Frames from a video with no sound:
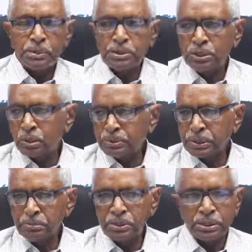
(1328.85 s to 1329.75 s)

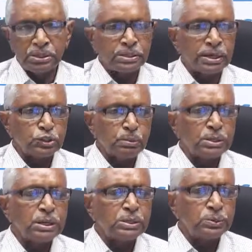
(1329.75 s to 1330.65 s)
incompatible kidney
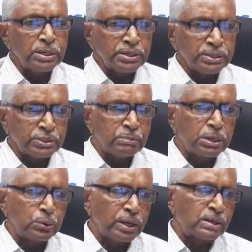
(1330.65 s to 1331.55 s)
transplant. They are doing
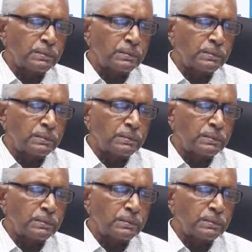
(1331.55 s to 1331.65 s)
extremely well.